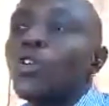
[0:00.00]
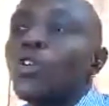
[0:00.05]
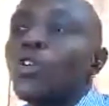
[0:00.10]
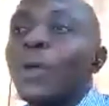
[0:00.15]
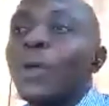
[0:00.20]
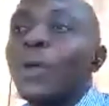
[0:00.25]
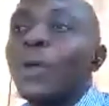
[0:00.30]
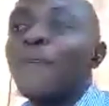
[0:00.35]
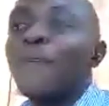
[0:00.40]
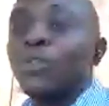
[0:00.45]

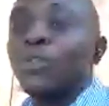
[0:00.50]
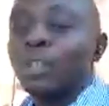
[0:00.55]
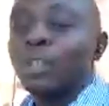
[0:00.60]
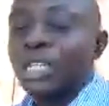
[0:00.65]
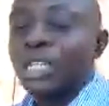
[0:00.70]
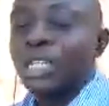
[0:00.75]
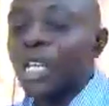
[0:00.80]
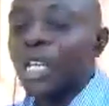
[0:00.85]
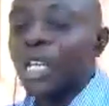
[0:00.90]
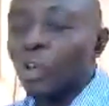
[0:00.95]
So you
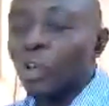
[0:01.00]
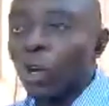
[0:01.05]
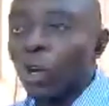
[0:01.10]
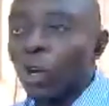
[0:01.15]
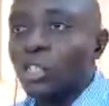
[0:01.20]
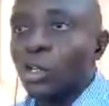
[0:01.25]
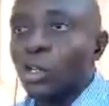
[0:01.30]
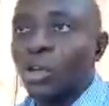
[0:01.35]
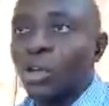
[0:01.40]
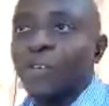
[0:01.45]
have to
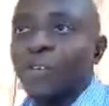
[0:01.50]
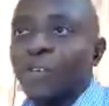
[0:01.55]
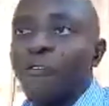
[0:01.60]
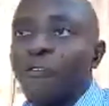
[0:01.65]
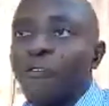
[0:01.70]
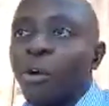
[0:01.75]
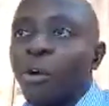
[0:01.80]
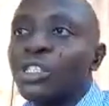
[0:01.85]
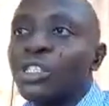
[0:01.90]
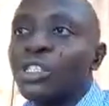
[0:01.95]
tailor your
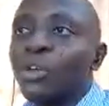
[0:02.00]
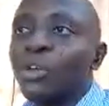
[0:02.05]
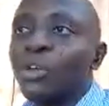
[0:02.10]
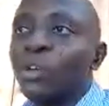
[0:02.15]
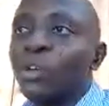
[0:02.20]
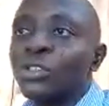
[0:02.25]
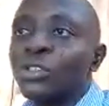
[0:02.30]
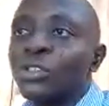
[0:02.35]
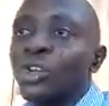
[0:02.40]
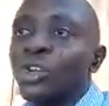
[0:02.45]

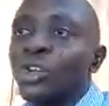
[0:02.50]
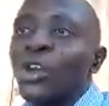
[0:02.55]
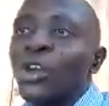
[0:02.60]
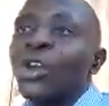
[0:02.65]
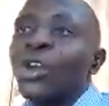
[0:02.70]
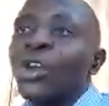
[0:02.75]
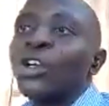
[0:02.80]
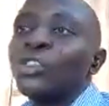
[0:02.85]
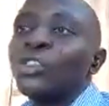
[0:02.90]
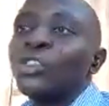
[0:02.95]
information,
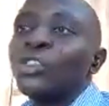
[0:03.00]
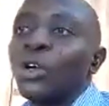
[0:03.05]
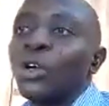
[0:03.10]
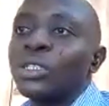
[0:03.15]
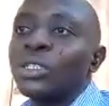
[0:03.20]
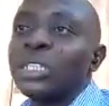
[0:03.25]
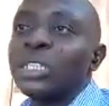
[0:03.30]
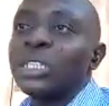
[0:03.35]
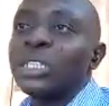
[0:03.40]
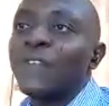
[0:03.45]

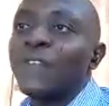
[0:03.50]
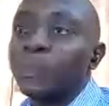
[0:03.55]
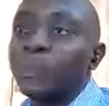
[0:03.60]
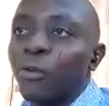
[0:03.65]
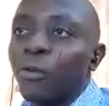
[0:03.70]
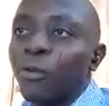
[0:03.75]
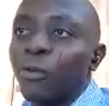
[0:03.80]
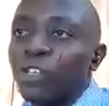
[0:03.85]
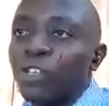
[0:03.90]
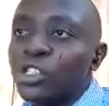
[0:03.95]
your
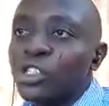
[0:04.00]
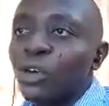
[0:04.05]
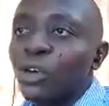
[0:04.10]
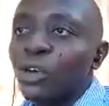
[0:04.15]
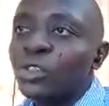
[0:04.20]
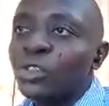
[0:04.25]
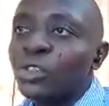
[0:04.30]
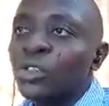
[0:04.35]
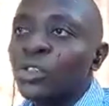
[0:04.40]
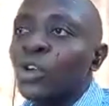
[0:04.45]
service
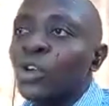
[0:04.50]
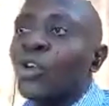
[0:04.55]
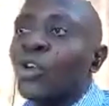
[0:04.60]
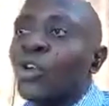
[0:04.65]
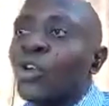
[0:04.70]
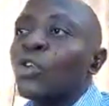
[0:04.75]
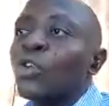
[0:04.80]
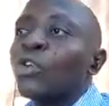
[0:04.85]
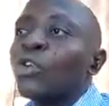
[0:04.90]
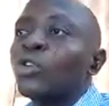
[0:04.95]
provision,
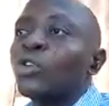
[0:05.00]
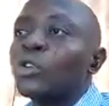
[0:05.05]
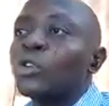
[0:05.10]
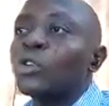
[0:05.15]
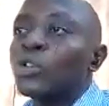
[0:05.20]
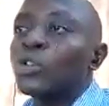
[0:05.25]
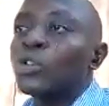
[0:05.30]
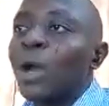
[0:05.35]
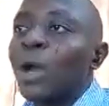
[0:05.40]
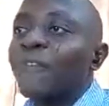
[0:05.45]

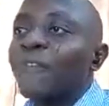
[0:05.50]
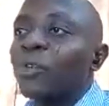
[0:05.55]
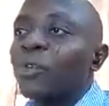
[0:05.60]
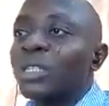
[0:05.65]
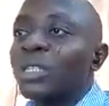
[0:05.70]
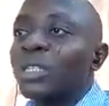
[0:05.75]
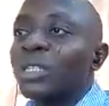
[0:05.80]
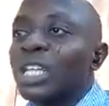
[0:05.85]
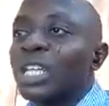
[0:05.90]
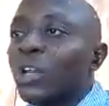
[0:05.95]
you
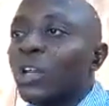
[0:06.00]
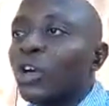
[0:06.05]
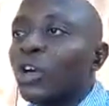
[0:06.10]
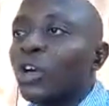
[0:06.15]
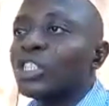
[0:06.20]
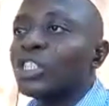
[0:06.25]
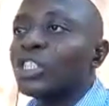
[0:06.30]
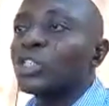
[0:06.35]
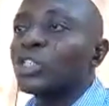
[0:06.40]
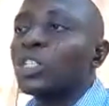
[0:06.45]
have to
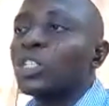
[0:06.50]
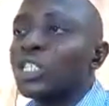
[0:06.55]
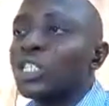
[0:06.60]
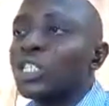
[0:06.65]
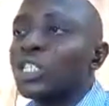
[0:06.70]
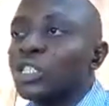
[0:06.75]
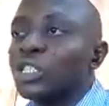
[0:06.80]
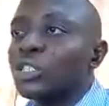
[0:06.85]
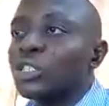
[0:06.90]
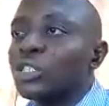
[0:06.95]
tailor it
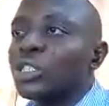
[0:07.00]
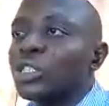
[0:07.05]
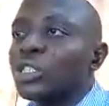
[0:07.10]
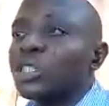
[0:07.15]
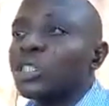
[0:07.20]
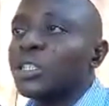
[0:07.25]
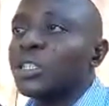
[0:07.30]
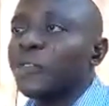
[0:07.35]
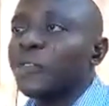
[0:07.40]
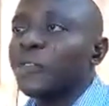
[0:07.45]
to these
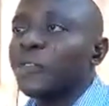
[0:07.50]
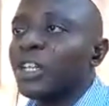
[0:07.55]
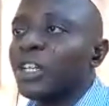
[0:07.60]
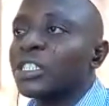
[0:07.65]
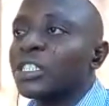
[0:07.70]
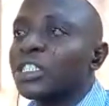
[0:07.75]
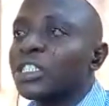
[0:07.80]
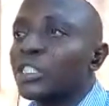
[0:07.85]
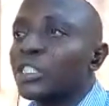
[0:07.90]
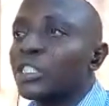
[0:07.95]

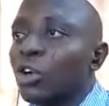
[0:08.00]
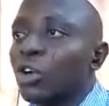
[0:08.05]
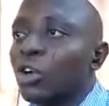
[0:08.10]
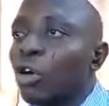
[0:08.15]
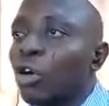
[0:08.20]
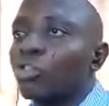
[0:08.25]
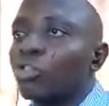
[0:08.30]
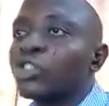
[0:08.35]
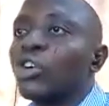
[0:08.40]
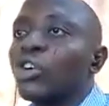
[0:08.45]
differences
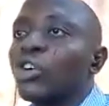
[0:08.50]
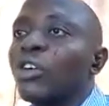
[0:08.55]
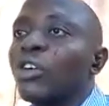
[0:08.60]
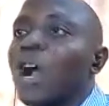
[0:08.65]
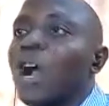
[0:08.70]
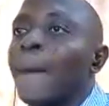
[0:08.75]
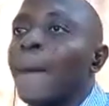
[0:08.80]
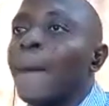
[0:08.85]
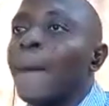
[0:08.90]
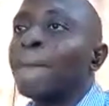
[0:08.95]
in
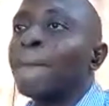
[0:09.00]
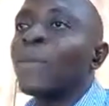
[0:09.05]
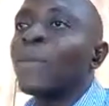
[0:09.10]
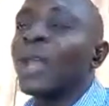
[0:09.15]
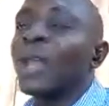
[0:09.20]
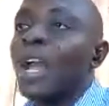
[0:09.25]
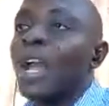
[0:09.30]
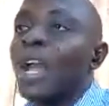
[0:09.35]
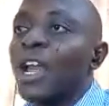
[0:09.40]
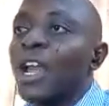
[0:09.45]
cultural
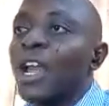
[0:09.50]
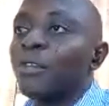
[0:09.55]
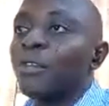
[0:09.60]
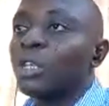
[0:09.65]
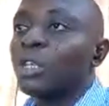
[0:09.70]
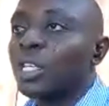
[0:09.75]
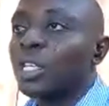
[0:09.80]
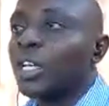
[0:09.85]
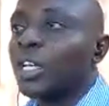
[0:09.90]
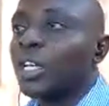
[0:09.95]

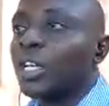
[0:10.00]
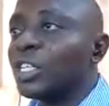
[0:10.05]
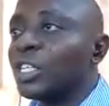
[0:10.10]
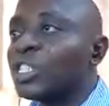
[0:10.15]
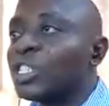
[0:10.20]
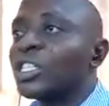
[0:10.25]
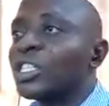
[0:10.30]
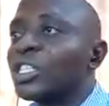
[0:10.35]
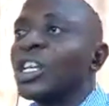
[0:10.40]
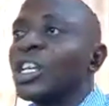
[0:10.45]

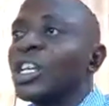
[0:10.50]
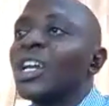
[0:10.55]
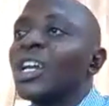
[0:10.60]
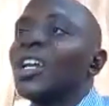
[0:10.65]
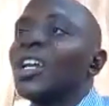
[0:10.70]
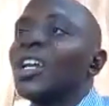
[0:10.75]
heritage,